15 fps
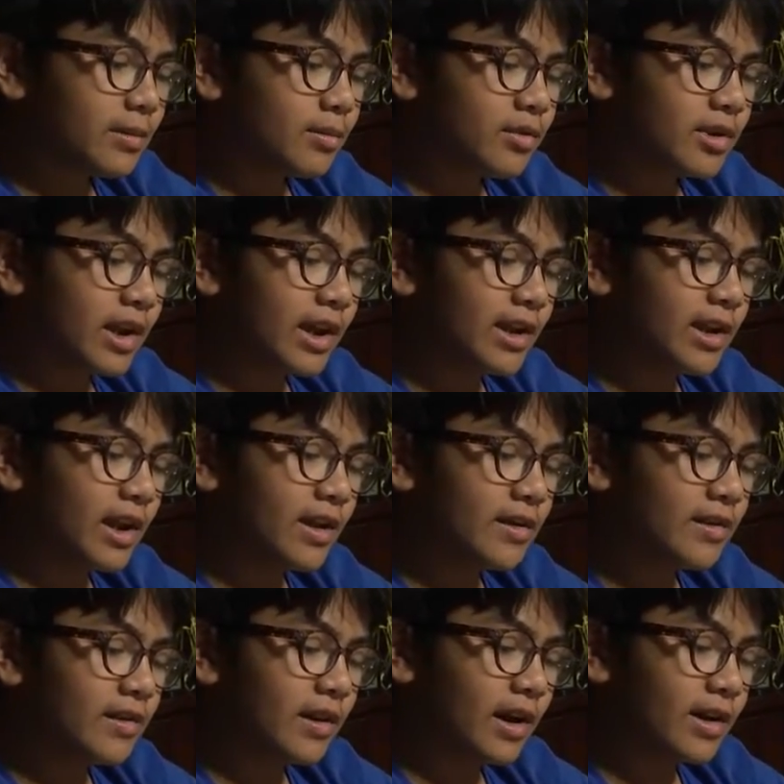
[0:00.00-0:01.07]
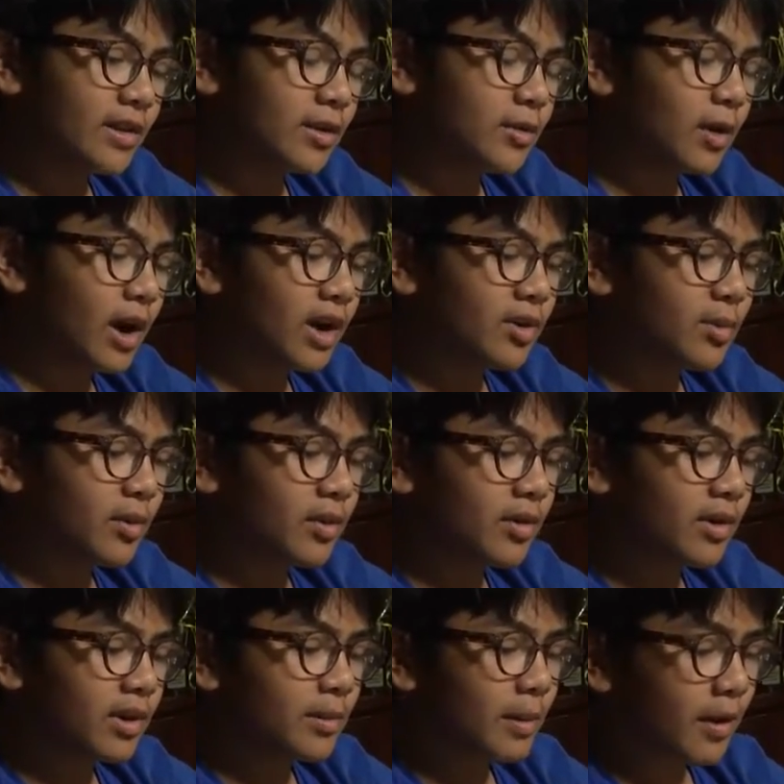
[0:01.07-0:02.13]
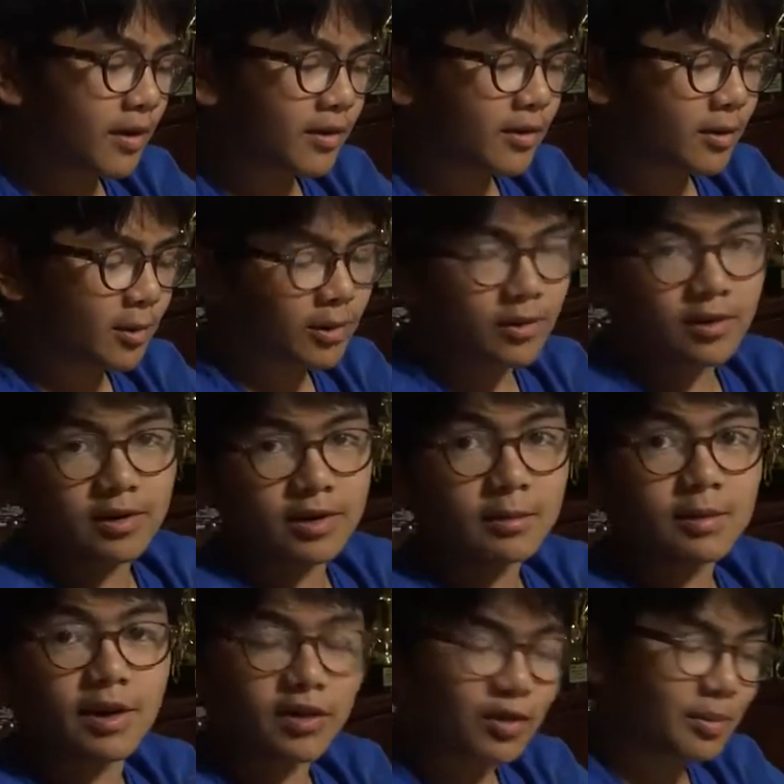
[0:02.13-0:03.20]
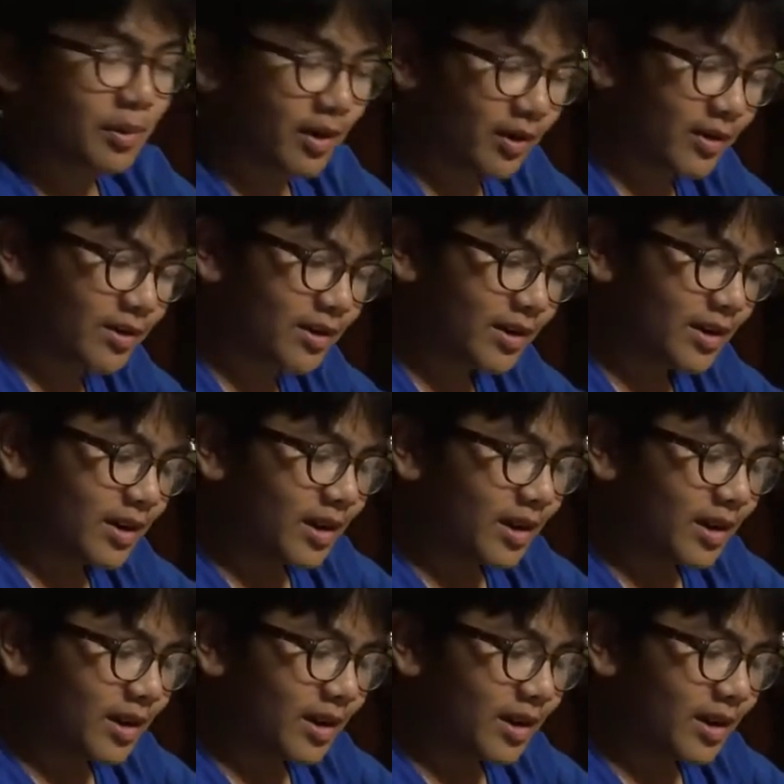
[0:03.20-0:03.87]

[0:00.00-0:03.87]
pretend that you're at the Waterbury Park or some other park,